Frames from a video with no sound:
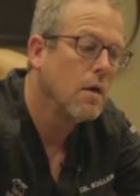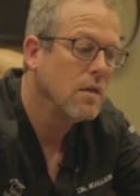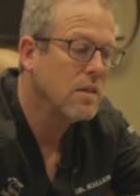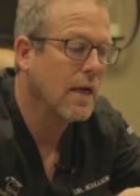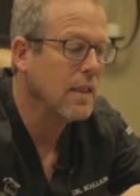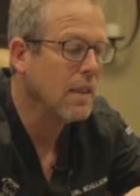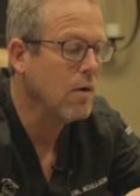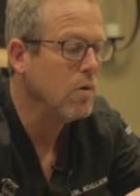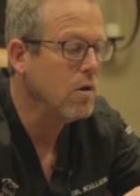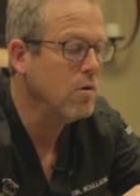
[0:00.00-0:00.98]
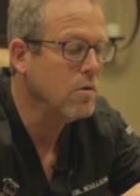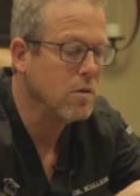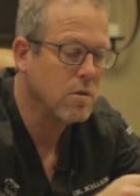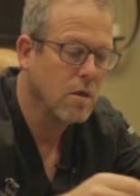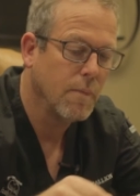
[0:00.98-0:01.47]
Second thing we use
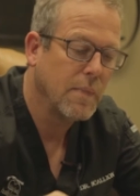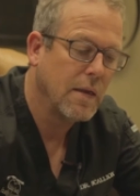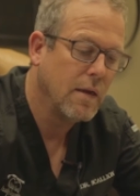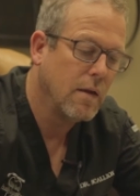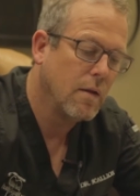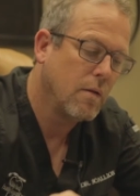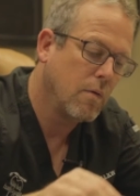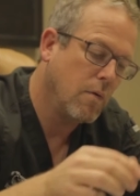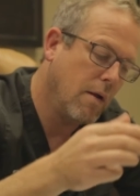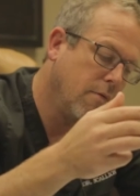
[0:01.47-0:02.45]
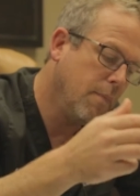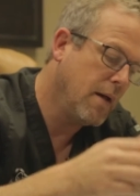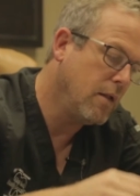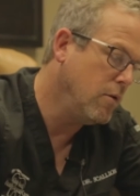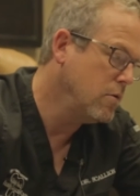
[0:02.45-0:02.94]
is,
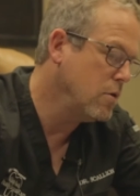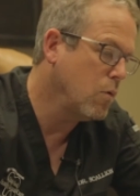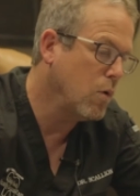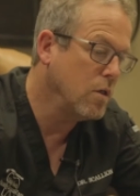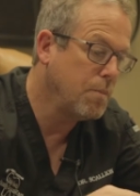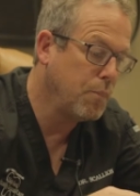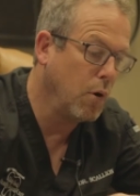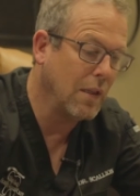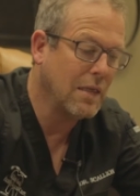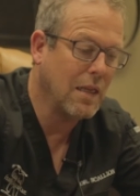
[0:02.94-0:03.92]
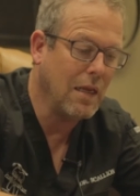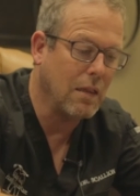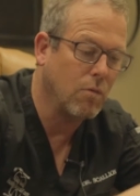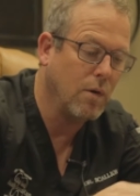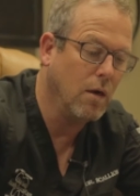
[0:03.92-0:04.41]
everybody uses the word pulling
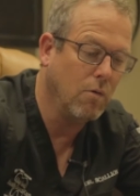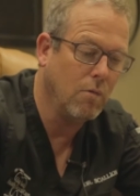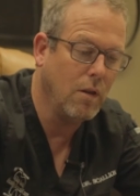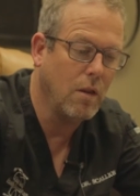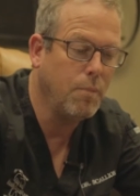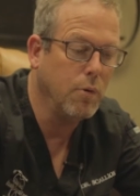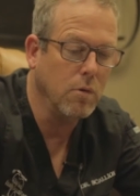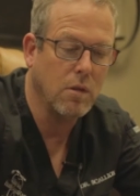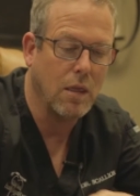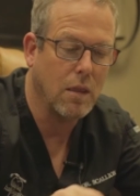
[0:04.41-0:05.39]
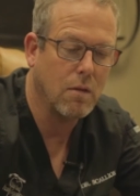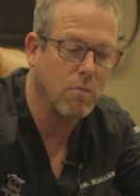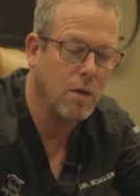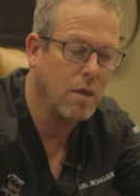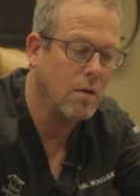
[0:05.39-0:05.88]
teeth. We don't really pull teeth.
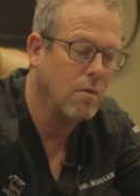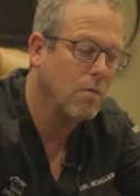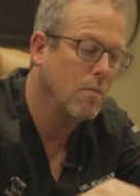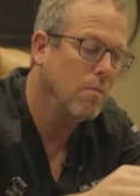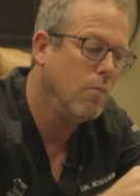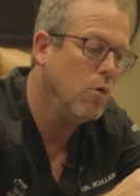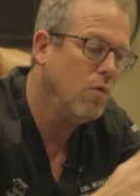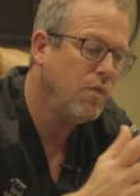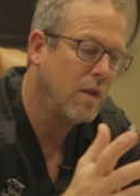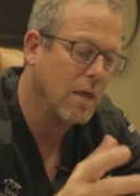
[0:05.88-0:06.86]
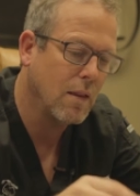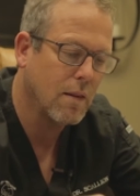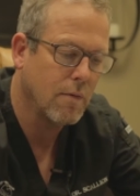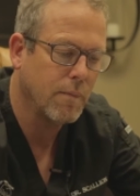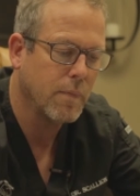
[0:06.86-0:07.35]
We move teeth,
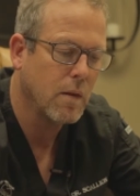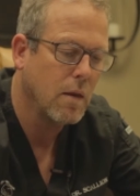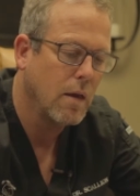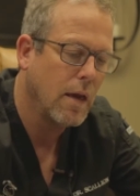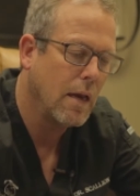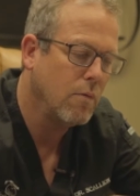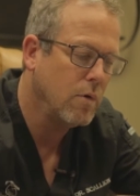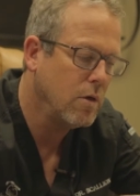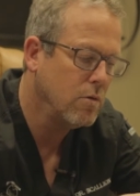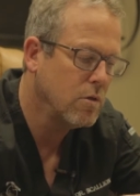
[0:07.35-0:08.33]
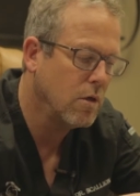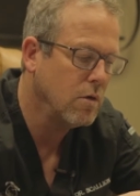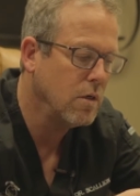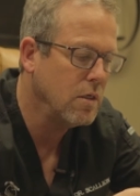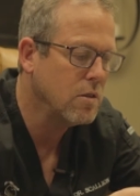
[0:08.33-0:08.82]
and we use
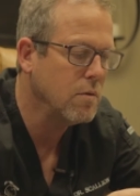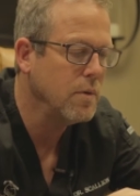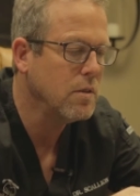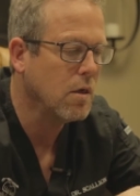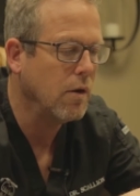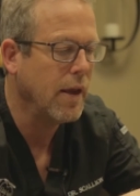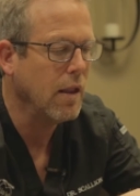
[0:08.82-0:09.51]
certain instruments called